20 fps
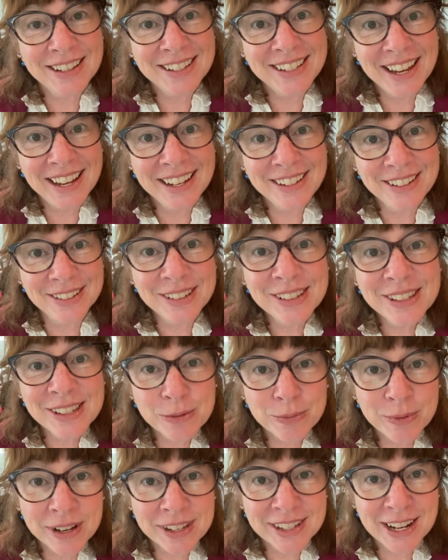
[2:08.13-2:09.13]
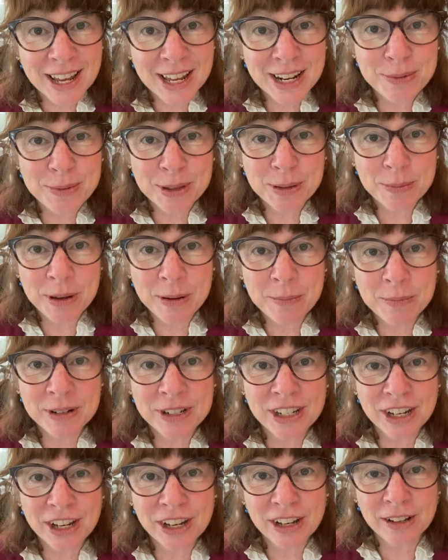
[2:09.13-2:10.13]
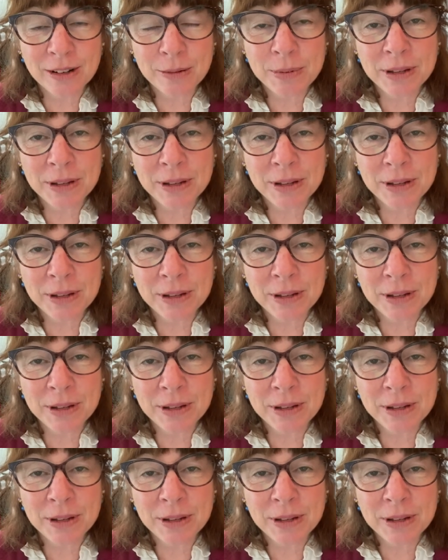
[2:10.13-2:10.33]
Daniels resonated with me in particular